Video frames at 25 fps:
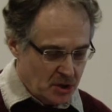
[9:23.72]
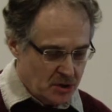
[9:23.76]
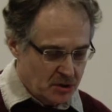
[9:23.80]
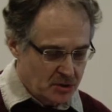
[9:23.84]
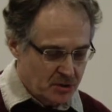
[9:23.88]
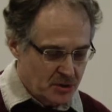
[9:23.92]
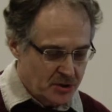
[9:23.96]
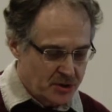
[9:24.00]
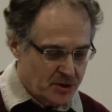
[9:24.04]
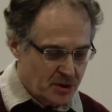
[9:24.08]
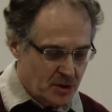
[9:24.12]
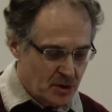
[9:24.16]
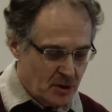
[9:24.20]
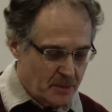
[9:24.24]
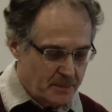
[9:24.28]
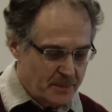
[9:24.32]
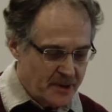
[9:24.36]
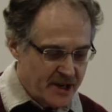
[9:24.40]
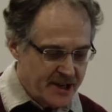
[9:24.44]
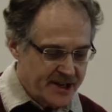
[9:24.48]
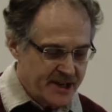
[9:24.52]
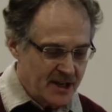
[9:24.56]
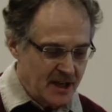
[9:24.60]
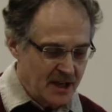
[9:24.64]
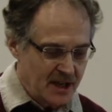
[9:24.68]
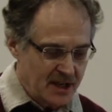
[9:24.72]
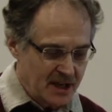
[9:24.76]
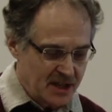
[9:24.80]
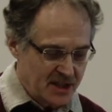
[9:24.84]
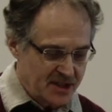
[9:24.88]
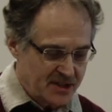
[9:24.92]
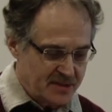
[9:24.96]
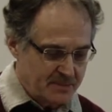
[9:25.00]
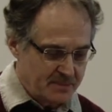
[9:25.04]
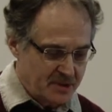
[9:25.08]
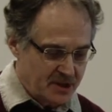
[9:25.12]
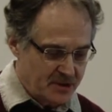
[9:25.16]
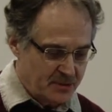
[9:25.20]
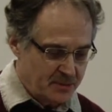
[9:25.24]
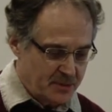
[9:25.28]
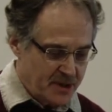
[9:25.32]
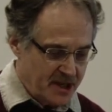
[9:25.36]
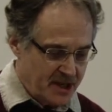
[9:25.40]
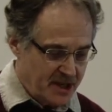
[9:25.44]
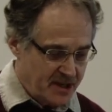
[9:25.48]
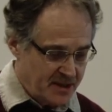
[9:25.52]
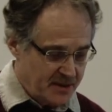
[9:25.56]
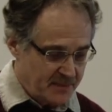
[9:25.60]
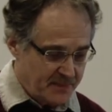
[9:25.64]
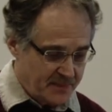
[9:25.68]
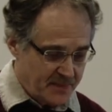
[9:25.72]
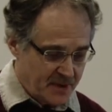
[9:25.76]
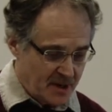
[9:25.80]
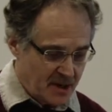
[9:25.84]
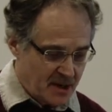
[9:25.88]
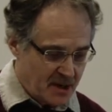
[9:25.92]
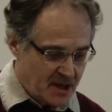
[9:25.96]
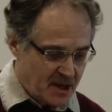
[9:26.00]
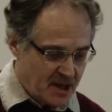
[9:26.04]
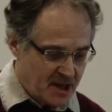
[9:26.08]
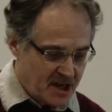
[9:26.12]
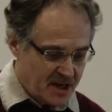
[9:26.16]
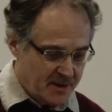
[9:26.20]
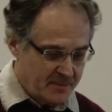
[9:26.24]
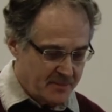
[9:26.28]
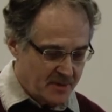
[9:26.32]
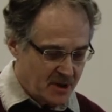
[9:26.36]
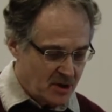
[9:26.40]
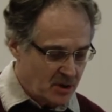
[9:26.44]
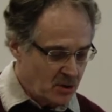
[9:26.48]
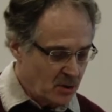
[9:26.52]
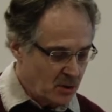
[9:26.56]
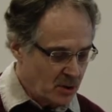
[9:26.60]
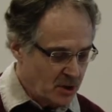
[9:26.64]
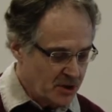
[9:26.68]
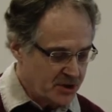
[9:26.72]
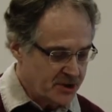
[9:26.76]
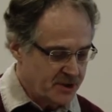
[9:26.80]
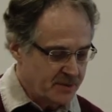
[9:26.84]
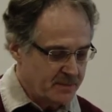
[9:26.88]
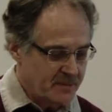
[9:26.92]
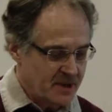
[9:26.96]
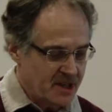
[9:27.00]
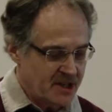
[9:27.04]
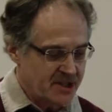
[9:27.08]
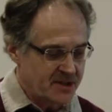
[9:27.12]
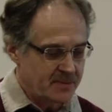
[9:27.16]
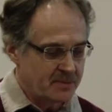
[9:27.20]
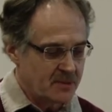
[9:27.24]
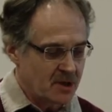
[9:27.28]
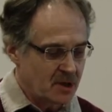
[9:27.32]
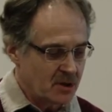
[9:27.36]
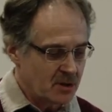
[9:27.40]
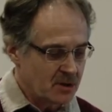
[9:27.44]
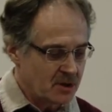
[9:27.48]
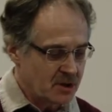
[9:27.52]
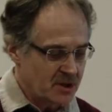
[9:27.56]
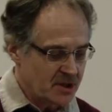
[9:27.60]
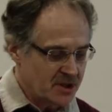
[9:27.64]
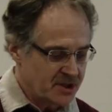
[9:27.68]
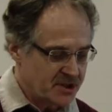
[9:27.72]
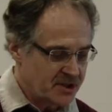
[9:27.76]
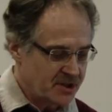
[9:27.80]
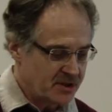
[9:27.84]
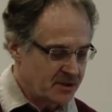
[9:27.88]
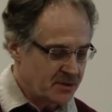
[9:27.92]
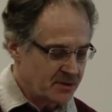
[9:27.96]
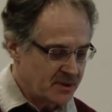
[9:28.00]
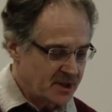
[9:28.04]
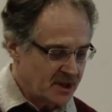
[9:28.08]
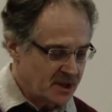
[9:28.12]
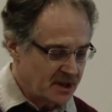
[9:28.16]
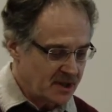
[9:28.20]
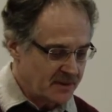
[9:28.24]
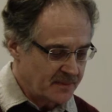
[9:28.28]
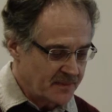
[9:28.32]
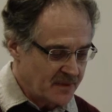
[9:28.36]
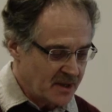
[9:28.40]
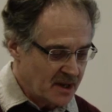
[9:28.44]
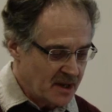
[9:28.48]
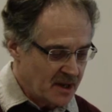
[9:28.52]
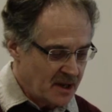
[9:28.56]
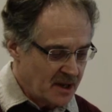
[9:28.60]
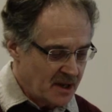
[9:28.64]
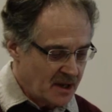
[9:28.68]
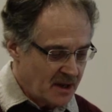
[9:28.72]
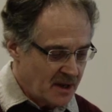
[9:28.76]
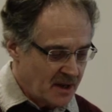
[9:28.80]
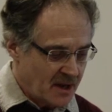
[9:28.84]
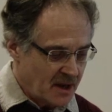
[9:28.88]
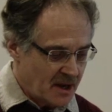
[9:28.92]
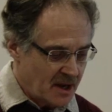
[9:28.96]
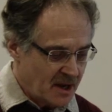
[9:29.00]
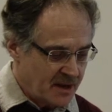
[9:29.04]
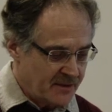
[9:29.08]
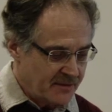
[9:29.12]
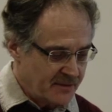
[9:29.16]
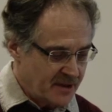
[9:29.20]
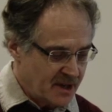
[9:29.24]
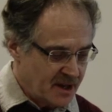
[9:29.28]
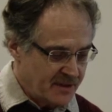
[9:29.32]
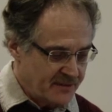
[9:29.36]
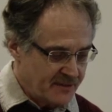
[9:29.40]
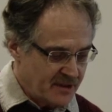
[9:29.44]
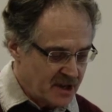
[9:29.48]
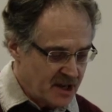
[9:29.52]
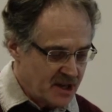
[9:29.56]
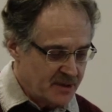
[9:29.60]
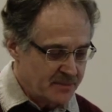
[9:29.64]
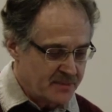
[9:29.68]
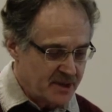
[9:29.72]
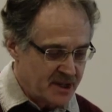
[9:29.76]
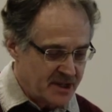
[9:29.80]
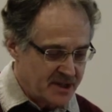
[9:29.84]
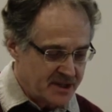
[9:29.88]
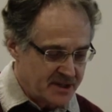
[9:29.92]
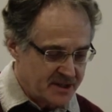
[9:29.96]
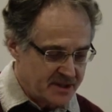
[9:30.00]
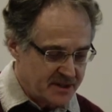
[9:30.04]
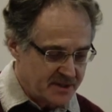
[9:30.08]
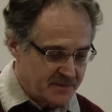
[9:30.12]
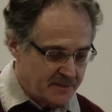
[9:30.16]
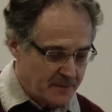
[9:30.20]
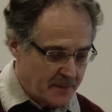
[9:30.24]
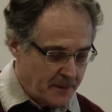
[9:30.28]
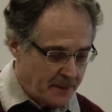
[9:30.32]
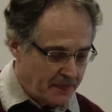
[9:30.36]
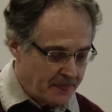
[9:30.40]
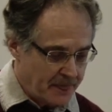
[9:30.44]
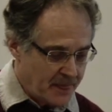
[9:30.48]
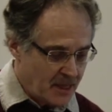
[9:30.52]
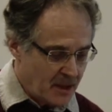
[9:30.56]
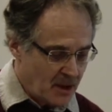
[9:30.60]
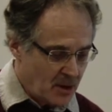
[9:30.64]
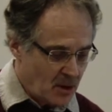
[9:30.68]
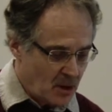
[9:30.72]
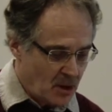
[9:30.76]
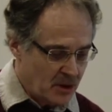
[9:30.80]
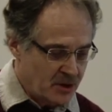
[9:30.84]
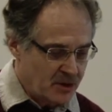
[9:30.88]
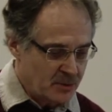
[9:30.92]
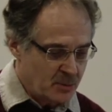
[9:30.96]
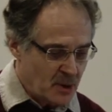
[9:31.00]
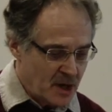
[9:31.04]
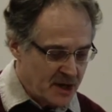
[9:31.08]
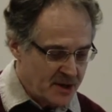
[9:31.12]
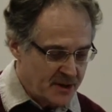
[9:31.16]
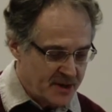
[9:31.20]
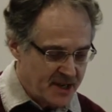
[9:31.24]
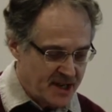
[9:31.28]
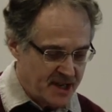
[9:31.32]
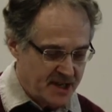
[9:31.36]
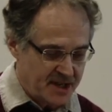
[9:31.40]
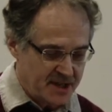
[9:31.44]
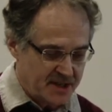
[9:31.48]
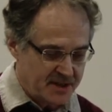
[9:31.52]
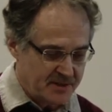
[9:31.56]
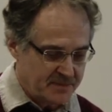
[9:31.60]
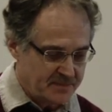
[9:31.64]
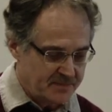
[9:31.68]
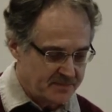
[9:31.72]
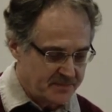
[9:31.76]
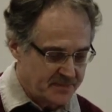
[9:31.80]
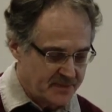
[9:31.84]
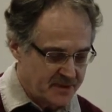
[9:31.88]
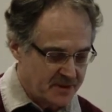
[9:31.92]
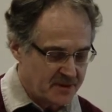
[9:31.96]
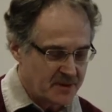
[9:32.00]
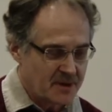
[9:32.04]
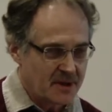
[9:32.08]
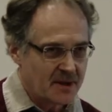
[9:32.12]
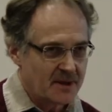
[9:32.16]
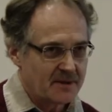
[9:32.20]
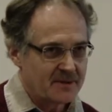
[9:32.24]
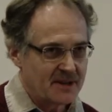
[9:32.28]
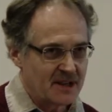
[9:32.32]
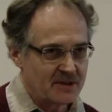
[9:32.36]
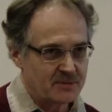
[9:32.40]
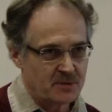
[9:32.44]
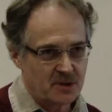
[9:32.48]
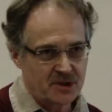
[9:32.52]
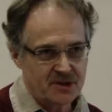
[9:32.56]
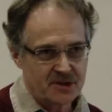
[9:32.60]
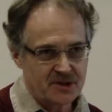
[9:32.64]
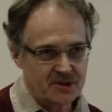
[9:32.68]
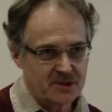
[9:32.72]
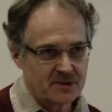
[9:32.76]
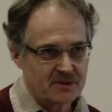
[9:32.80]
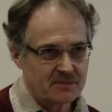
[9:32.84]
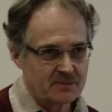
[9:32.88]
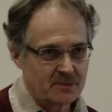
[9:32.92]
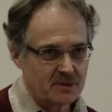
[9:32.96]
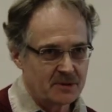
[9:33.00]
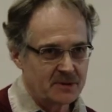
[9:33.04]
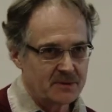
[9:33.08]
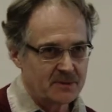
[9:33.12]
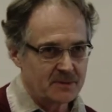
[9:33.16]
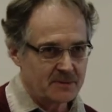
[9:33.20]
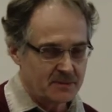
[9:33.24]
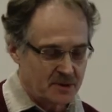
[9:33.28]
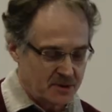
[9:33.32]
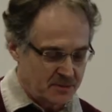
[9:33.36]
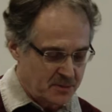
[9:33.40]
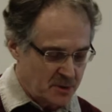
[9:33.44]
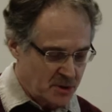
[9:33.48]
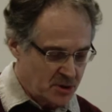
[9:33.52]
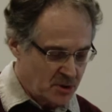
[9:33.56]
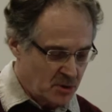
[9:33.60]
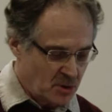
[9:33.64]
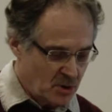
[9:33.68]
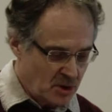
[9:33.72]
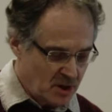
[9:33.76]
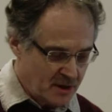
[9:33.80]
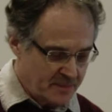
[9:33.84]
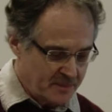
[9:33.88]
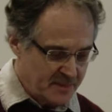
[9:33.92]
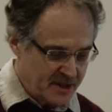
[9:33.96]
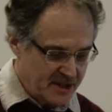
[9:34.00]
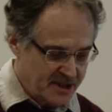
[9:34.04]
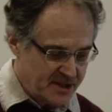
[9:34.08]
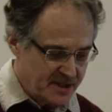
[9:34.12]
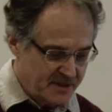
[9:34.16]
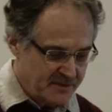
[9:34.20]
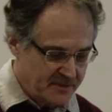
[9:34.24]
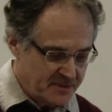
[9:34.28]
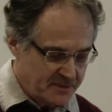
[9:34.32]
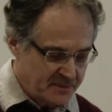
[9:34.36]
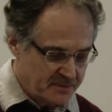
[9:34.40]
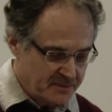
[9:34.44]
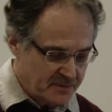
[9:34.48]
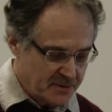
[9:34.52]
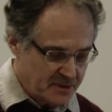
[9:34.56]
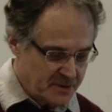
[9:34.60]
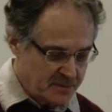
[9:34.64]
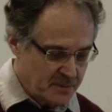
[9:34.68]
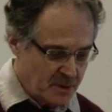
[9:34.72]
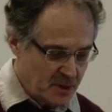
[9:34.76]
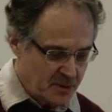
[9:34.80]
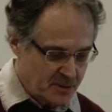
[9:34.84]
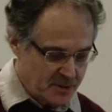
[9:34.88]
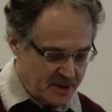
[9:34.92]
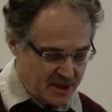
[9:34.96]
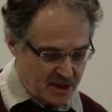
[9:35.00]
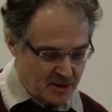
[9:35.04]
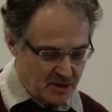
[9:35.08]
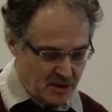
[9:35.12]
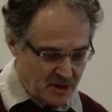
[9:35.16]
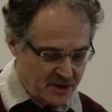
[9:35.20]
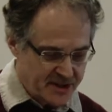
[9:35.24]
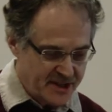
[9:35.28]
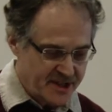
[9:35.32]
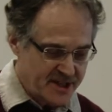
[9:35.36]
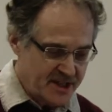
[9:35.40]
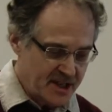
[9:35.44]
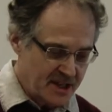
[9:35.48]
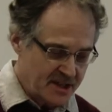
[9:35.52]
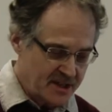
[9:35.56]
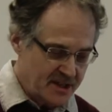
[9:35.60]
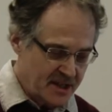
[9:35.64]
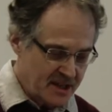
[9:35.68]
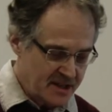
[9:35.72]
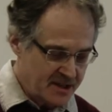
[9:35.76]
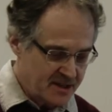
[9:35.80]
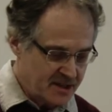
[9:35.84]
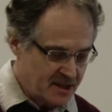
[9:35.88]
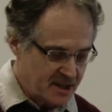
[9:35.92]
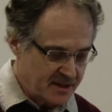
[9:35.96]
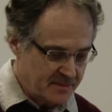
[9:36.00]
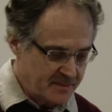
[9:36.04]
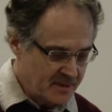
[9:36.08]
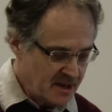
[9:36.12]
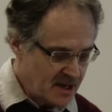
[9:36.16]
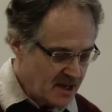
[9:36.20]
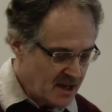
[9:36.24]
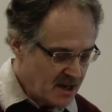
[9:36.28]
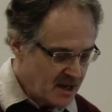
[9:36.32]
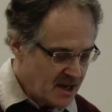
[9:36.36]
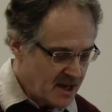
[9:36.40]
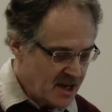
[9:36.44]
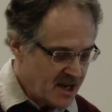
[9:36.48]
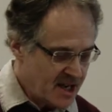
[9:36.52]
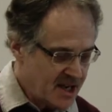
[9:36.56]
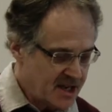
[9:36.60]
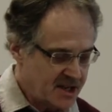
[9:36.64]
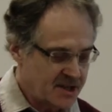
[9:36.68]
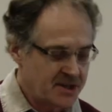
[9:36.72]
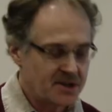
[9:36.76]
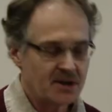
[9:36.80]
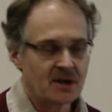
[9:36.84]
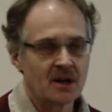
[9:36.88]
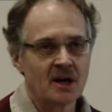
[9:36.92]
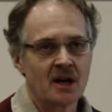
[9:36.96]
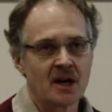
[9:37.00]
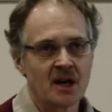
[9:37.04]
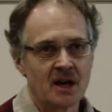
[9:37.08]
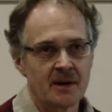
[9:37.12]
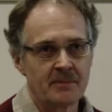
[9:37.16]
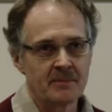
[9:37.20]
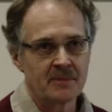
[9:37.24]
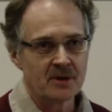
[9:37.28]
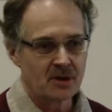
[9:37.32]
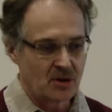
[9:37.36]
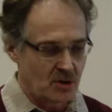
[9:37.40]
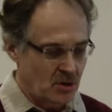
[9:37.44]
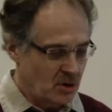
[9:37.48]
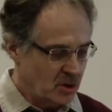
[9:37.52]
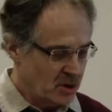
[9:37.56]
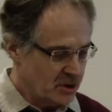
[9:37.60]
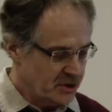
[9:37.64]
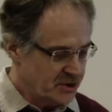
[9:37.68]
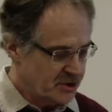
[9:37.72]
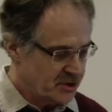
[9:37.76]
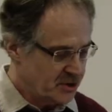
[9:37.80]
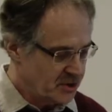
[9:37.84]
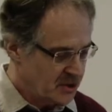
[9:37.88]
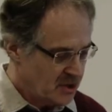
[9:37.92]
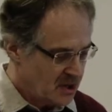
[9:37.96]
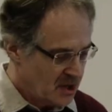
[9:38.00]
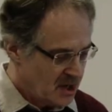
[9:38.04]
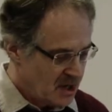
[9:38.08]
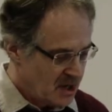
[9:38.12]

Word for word: to draw parallels between harm caused by smokers to the environment on the one hand, that was what was called passive smoking already at that time, and harm caused